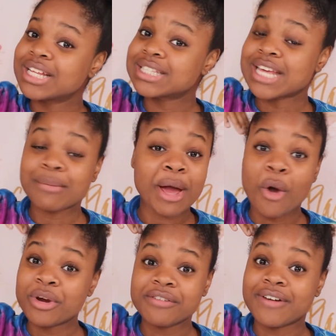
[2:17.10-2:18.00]
to take my
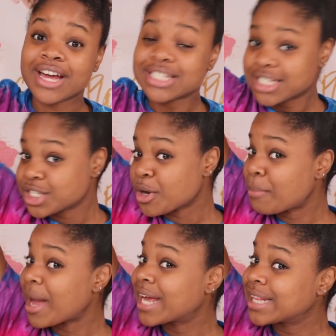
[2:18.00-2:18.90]
own advice and start
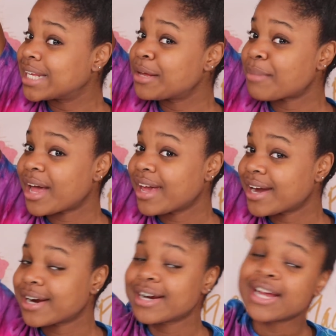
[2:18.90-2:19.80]
by cleaning my
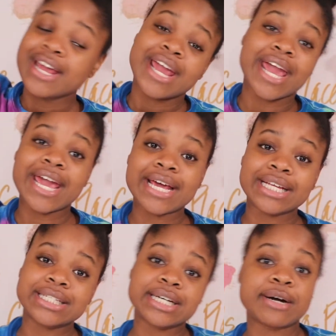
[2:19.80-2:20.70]
hair,
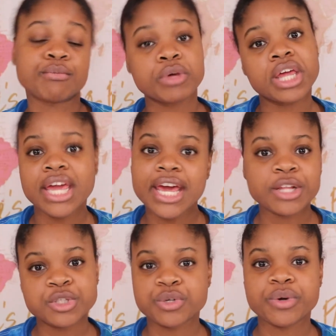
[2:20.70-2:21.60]
and we can get
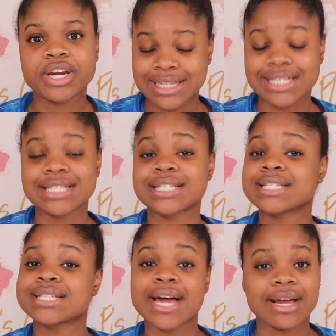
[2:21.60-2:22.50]
into it. This is a
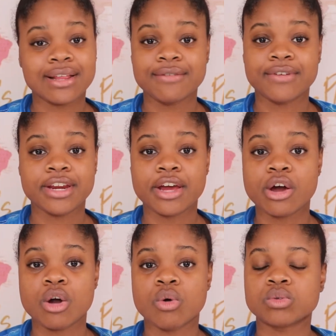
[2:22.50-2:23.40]
styling
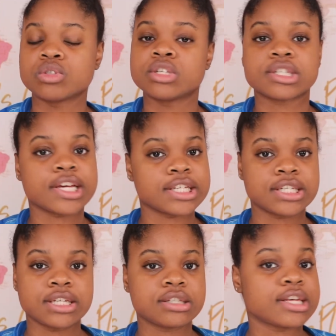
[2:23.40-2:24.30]
video
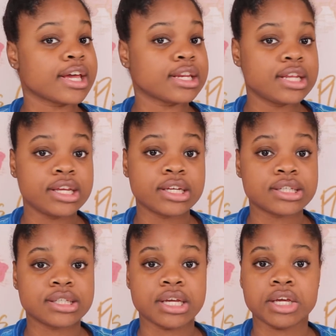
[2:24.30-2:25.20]
discussing
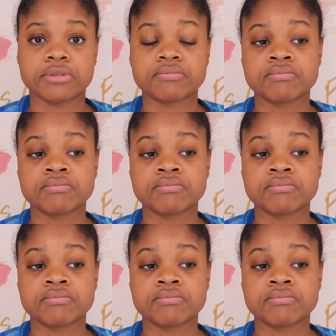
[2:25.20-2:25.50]
techniques and